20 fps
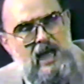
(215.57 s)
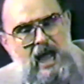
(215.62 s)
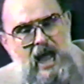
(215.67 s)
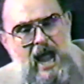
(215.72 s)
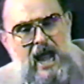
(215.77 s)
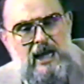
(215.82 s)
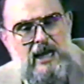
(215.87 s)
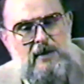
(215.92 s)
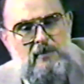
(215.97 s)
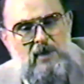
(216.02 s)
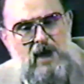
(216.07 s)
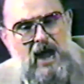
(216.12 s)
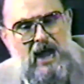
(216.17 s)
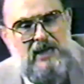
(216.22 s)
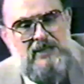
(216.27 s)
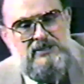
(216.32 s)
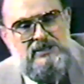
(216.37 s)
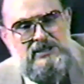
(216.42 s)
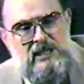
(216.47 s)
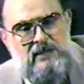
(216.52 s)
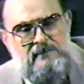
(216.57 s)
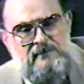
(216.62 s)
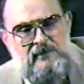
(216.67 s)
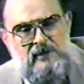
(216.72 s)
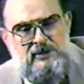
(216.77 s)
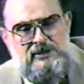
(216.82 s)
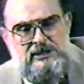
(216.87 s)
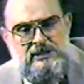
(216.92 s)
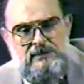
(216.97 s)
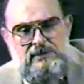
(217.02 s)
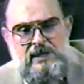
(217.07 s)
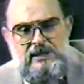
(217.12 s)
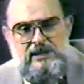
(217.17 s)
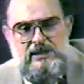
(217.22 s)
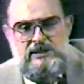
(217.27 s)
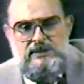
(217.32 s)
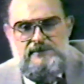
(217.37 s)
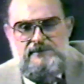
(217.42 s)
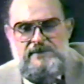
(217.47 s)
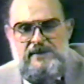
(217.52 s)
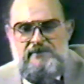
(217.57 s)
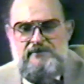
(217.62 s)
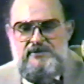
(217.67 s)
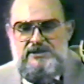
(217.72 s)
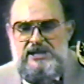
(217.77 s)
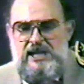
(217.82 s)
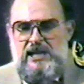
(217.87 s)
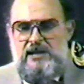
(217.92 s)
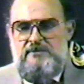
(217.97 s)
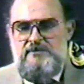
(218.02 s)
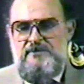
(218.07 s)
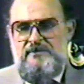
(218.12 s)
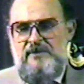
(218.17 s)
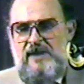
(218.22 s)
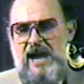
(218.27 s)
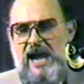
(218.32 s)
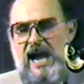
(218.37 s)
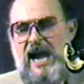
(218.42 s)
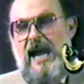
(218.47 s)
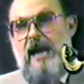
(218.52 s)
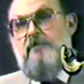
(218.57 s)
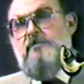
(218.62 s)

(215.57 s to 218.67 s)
itemized in 1 Corinthians 15 5.